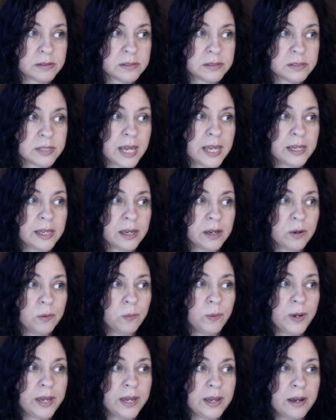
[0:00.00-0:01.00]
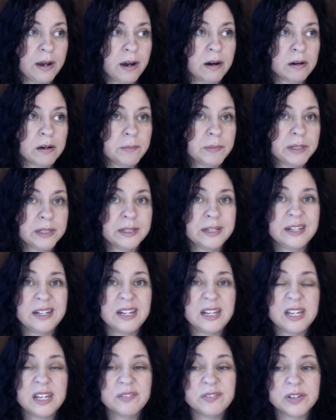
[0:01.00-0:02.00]
taking away our ability
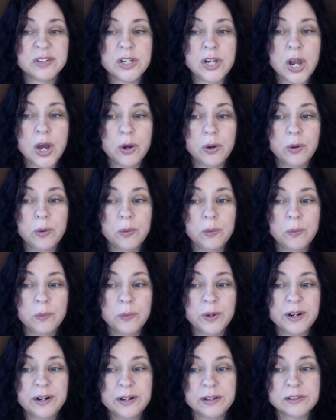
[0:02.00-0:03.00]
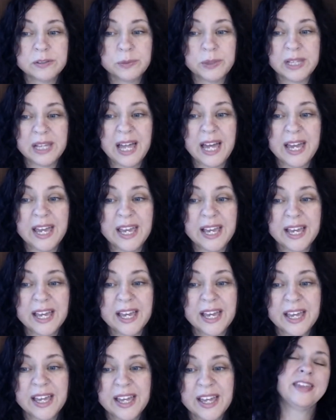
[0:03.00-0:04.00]
to even know what it is we
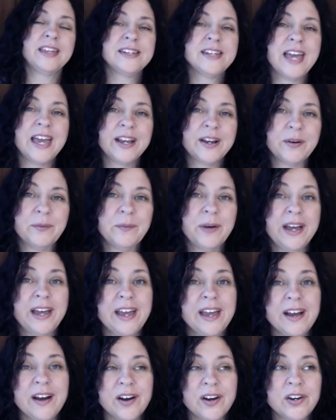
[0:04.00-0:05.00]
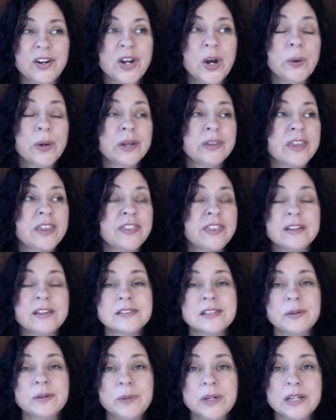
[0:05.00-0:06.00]
like. They take away our knowing the
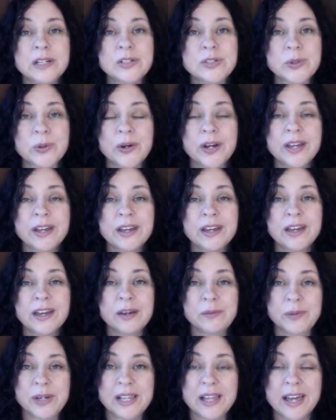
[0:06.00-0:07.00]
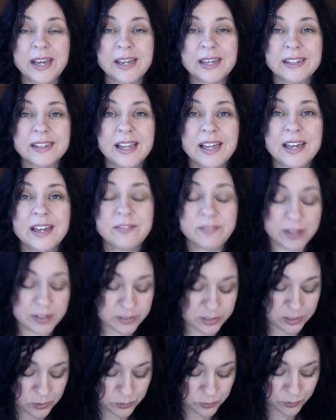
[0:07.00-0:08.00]
things that we enjoy and we like in life.
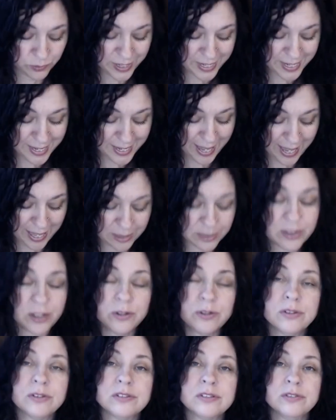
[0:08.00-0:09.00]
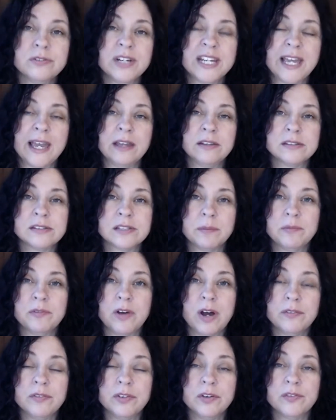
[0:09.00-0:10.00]
As you regain those, you regain some
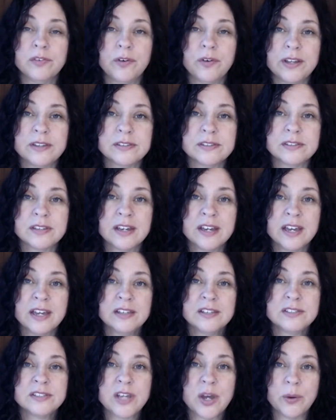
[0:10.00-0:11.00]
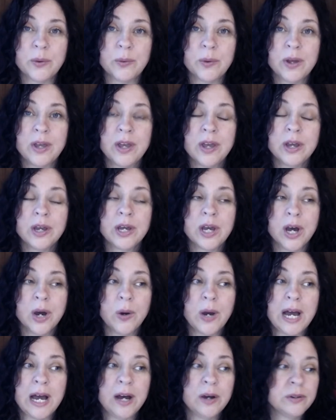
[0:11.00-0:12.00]
of your voice. So
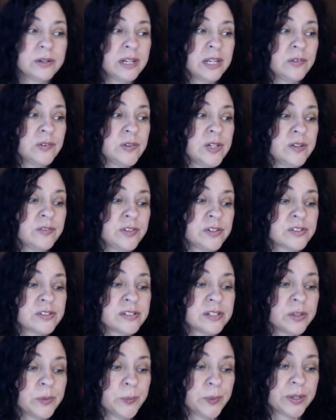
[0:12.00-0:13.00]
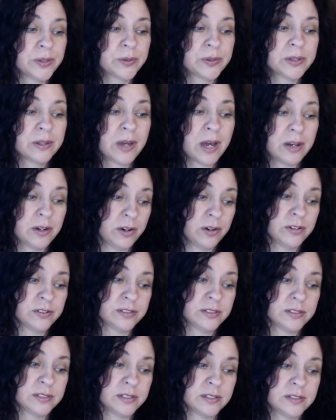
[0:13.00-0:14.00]
go out, even if you're still with a
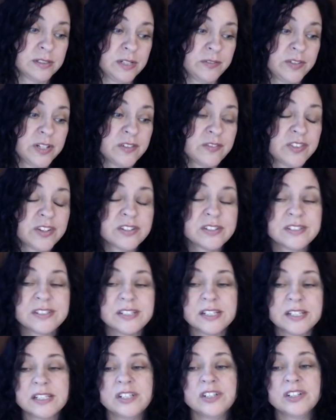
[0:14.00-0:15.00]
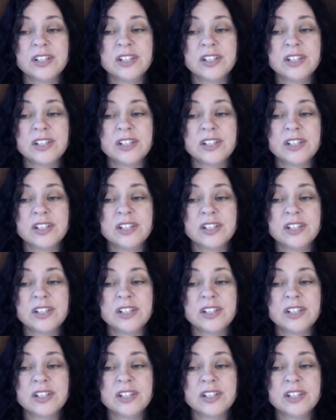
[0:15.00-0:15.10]
narcissist, even if they're still in your